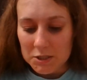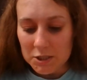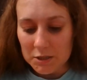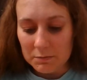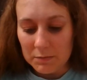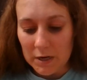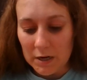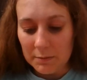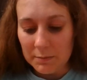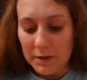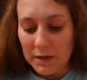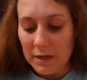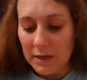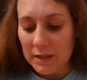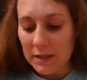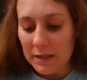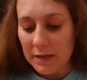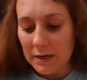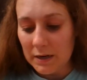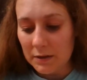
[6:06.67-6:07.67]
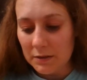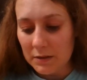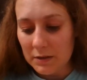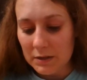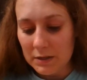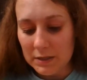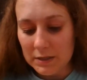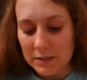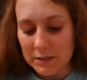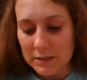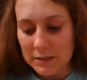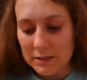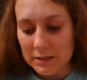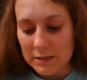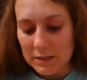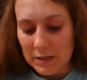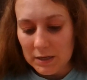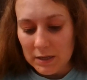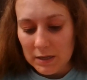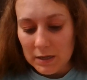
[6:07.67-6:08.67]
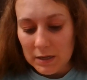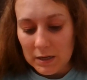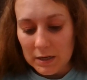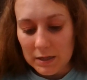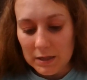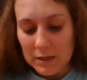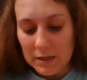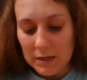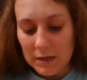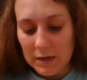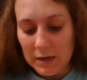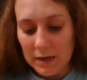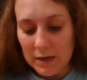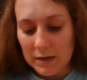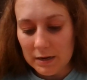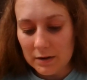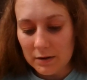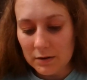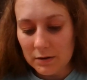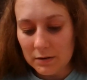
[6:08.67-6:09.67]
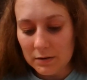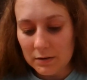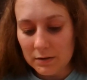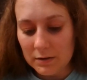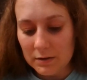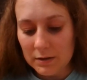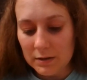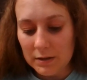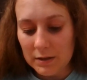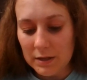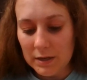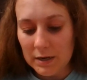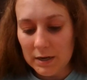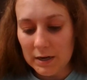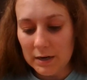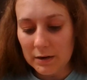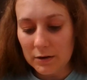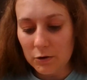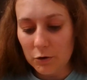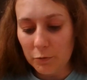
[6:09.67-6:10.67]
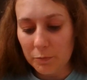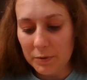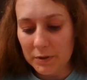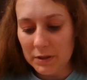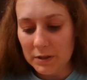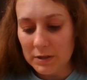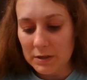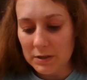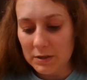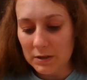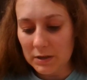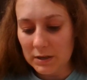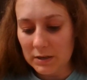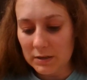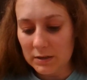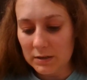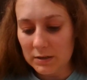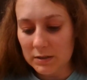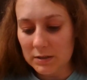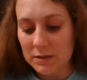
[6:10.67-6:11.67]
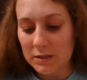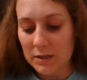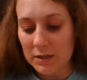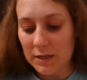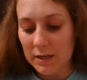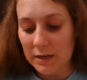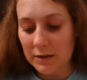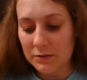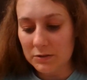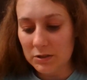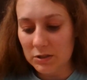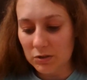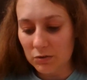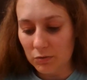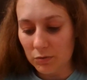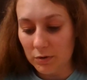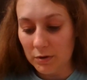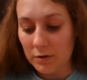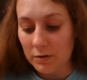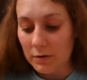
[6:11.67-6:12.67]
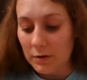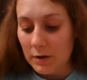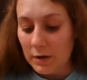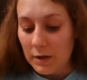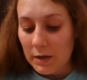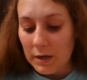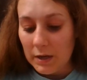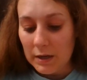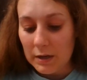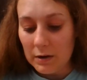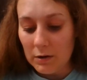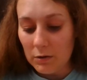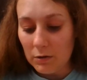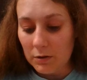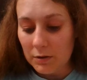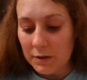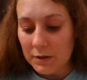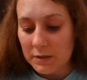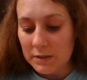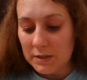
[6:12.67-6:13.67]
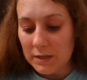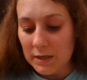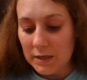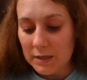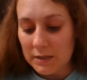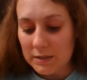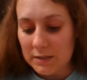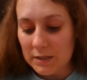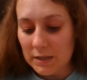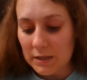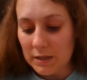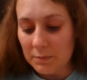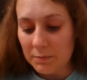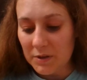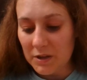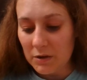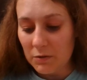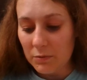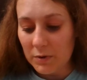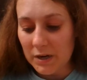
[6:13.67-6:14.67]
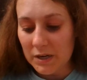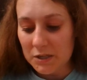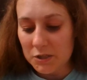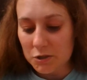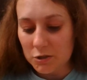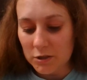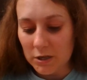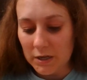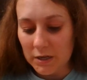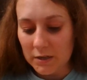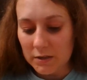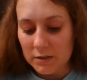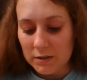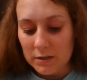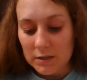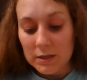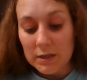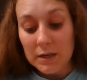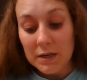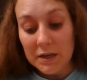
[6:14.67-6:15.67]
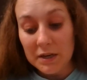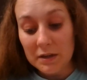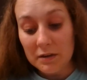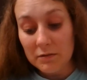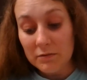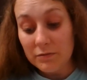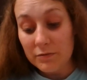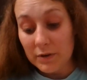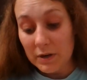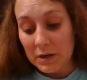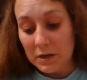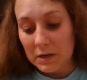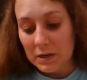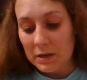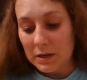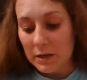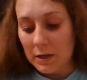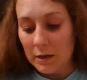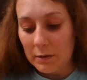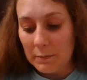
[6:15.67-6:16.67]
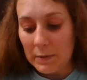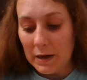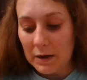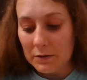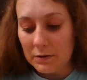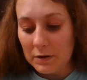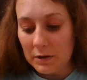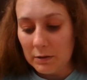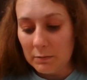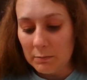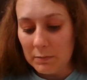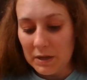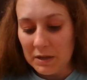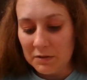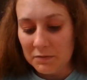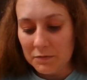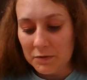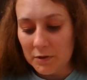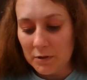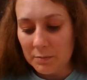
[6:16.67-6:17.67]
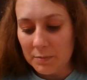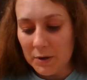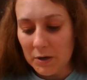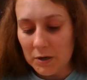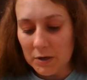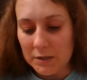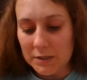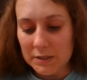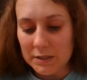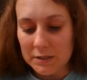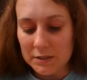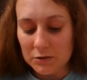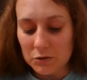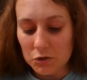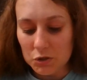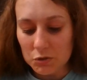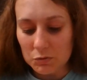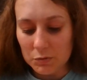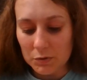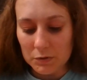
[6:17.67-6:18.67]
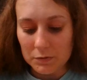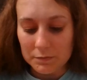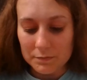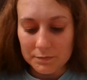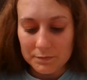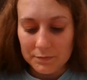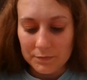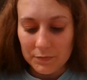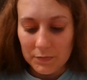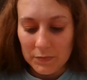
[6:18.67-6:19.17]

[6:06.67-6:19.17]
Jemima had let out the hens and then had opened the duck house door, and all the ducks and the big white drake and Frank came out and made for the pond as usual.